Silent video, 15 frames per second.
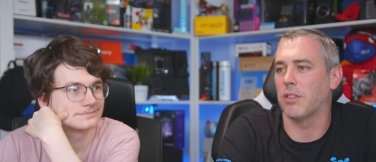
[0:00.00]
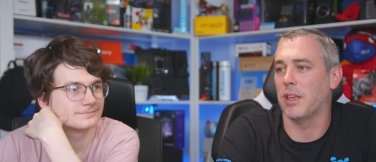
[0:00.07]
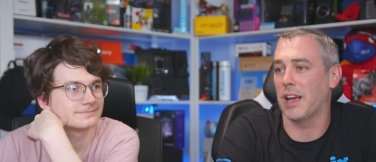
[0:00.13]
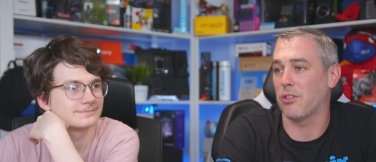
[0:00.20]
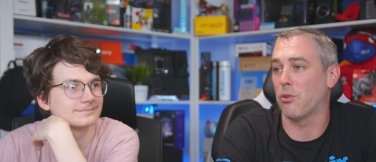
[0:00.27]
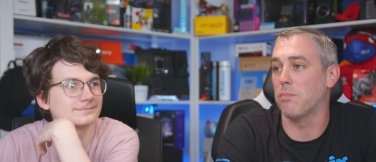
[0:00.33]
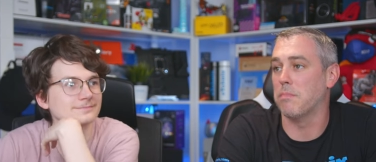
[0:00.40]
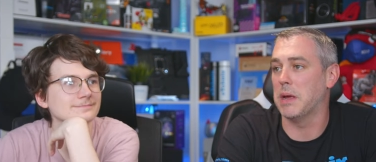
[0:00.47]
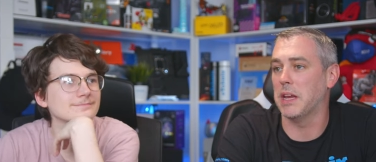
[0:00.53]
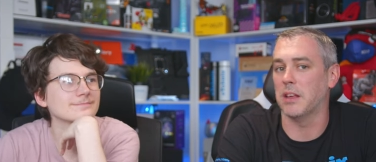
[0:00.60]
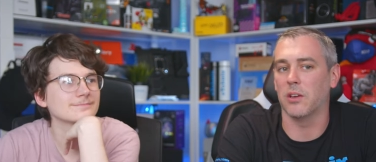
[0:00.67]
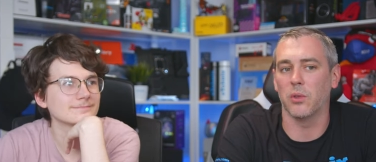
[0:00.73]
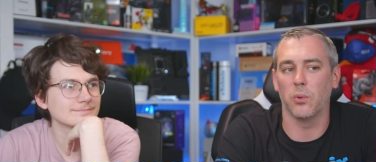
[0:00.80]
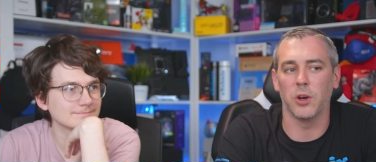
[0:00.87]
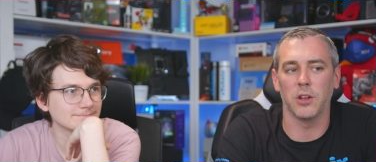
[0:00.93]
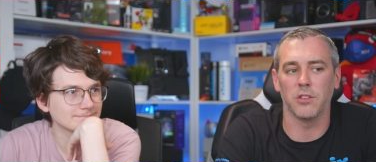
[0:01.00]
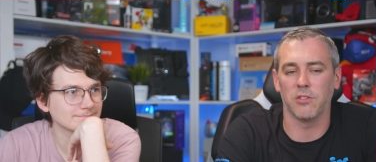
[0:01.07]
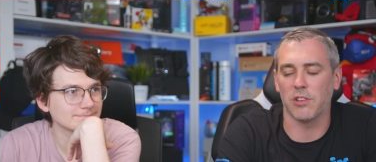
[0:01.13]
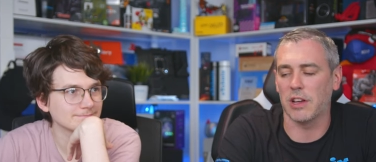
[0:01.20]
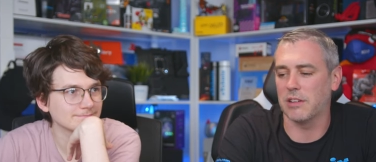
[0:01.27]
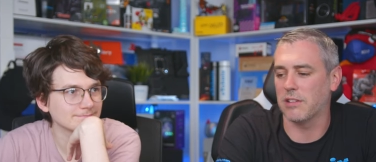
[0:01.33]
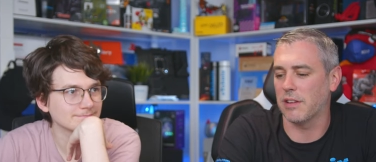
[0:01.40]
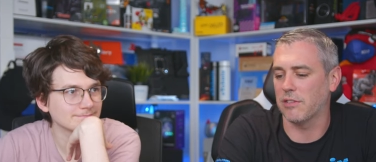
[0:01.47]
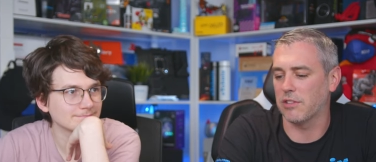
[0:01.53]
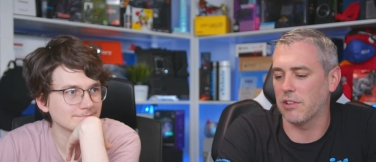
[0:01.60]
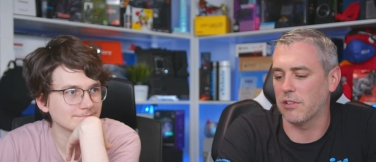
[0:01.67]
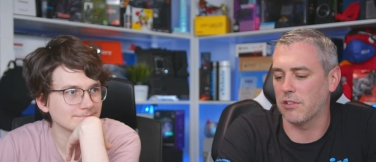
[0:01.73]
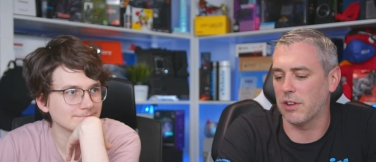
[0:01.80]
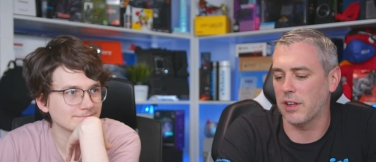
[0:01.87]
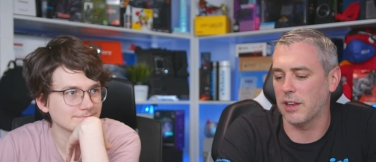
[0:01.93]
Speaker 1: The actual meaning of the word has changed ever so
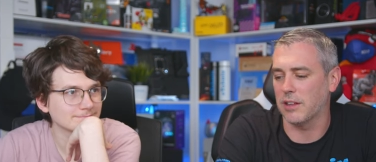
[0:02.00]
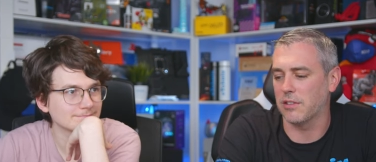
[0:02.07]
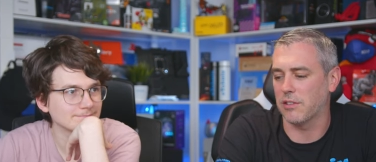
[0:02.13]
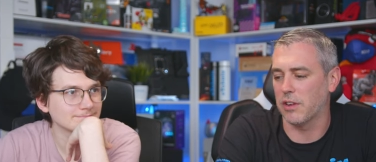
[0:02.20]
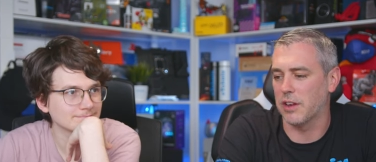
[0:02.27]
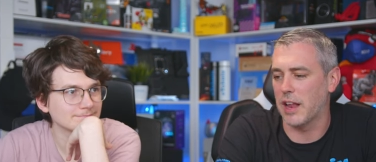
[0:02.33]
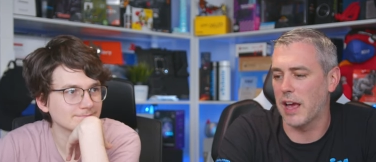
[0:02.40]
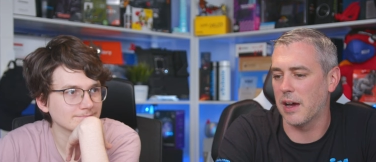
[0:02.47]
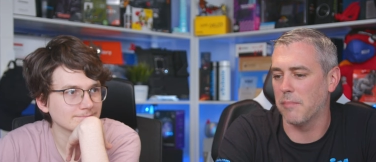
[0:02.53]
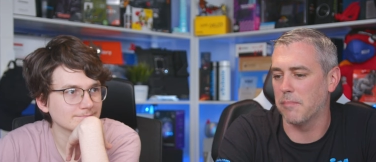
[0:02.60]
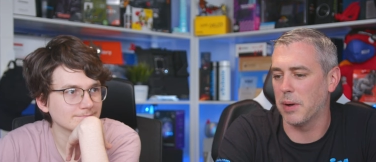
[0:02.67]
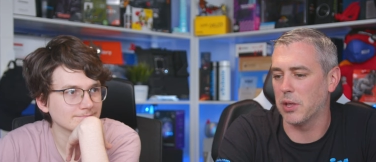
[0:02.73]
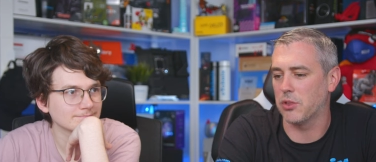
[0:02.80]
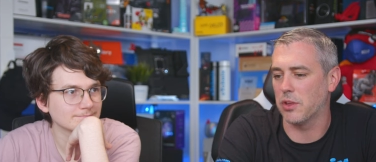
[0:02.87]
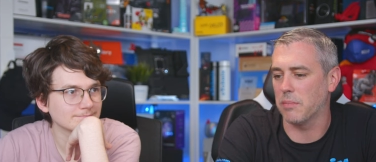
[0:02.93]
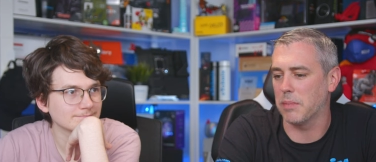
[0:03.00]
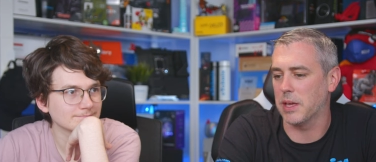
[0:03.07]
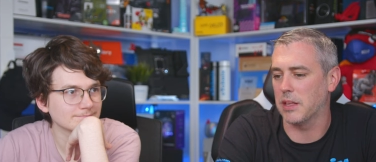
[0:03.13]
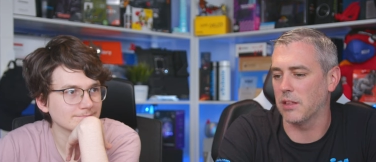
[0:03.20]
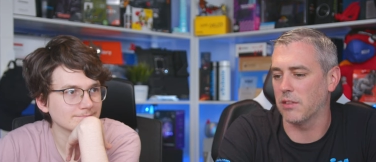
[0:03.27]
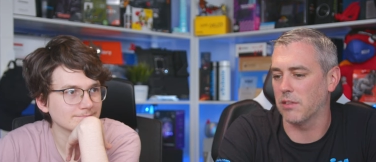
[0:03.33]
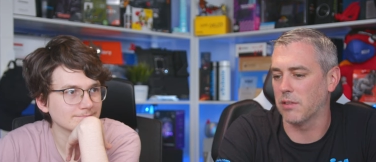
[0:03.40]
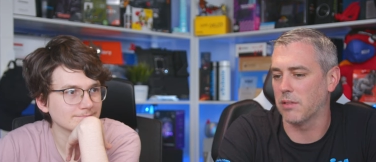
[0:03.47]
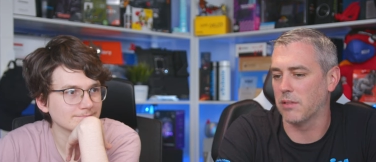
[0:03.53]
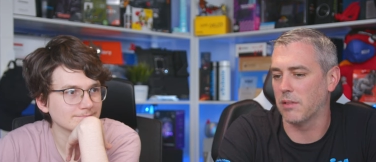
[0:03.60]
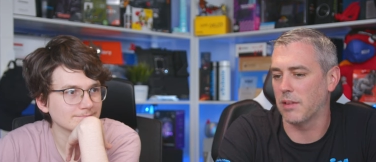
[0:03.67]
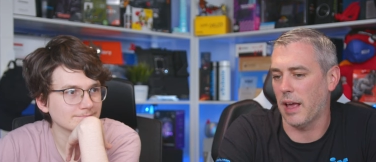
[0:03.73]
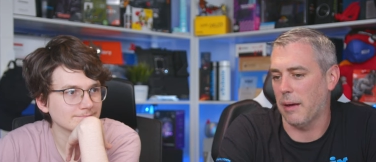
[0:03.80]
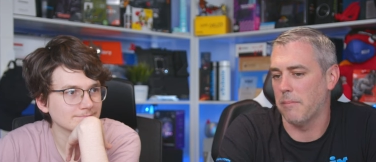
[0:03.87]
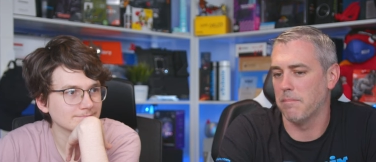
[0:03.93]
slightly. So now budget means,
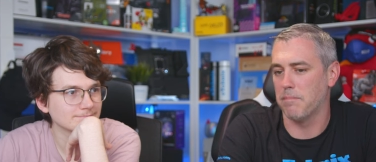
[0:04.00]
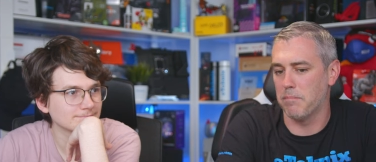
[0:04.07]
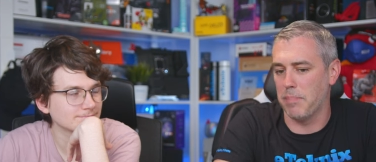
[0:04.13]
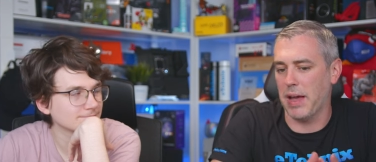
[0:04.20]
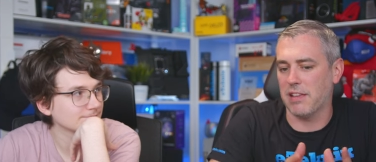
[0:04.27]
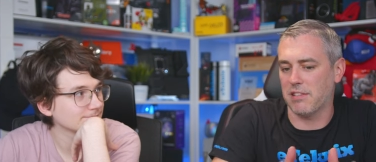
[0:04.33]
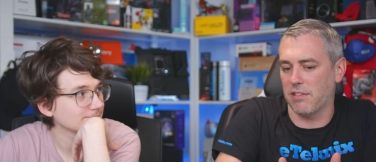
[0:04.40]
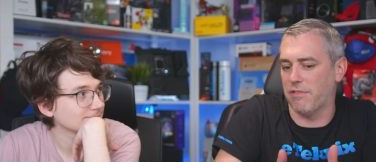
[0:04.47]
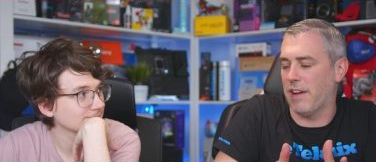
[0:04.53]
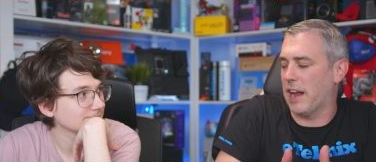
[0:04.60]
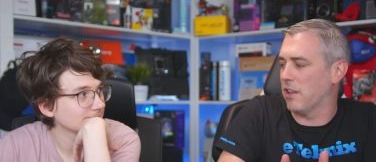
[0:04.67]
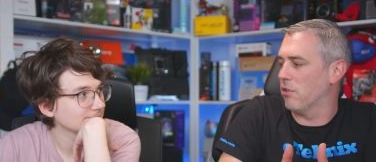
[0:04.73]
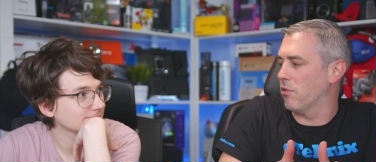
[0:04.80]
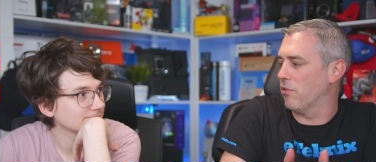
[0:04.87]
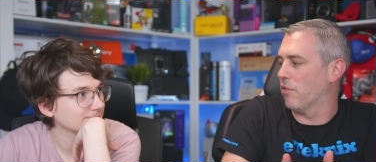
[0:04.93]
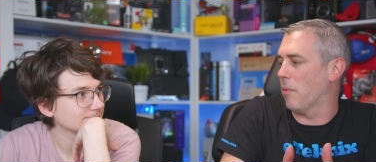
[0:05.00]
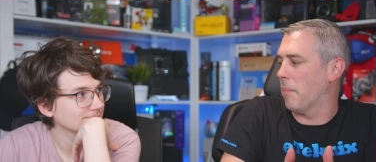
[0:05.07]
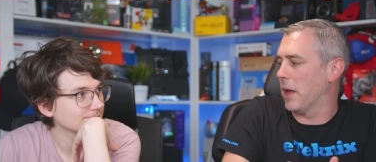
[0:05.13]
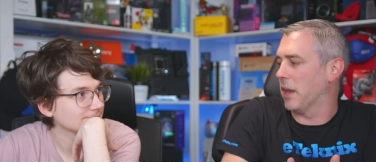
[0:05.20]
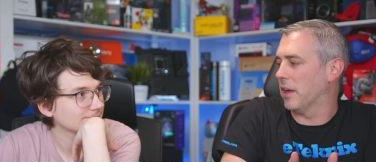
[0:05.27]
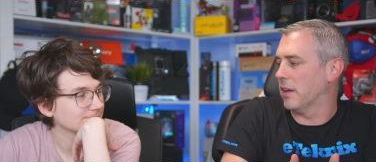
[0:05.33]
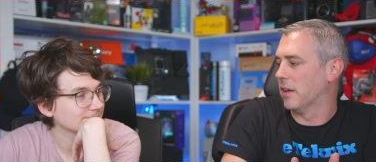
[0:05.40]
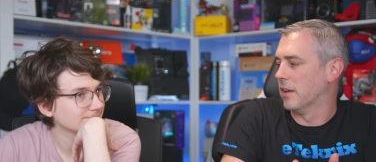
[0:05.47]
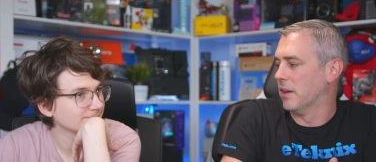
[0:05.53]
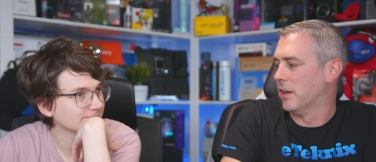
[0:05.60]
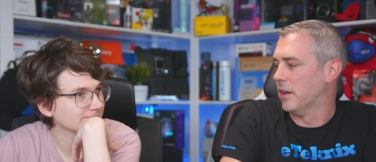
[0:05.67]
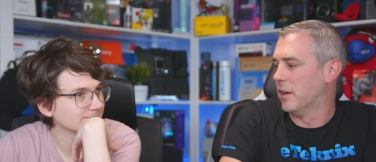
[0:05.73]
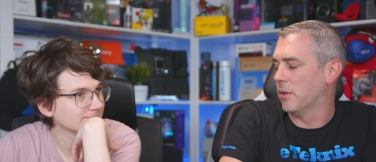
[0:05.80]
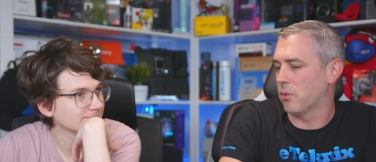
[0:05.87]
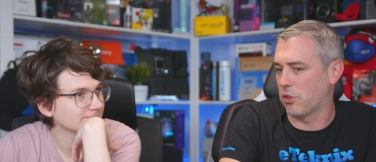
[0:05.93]
yeah, best value for money.
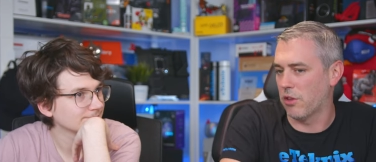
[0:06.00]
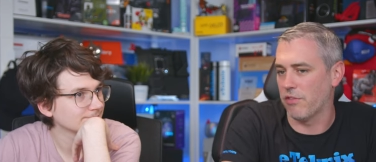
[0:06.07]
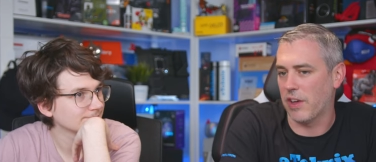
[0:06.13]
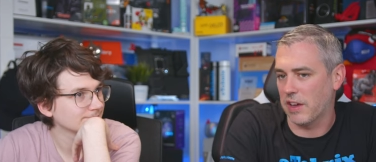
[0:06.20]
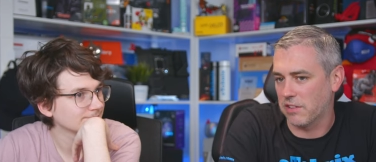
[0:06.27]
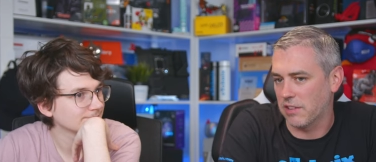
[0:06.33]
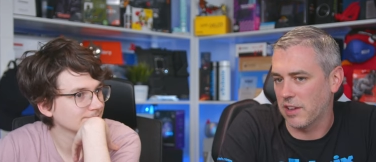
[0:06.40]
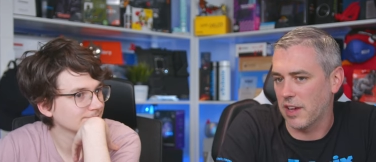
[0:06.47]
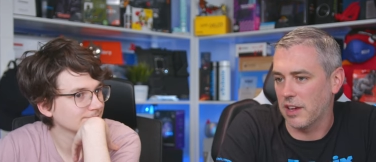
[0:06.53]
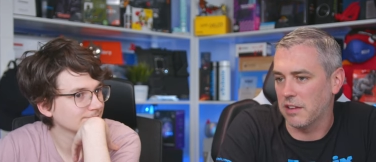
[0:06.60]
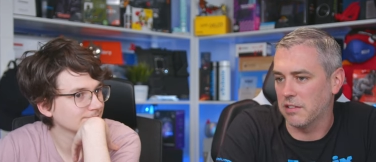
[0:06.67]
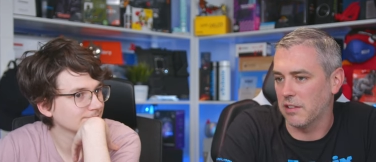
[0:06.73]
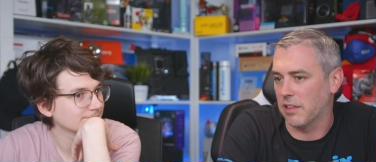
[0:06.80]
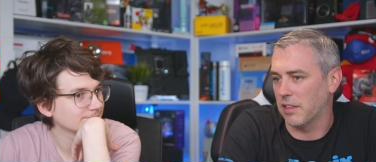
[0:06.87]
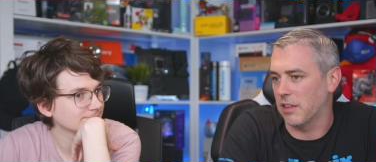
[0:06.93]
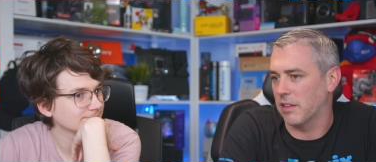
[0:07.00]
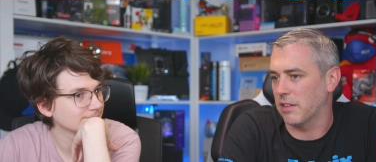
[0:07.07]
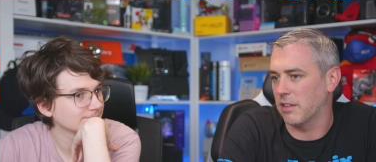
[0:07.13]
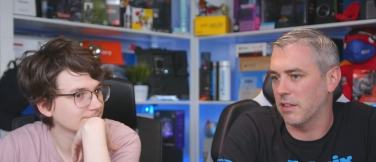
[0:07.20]
Mm. Which if that is the case, I think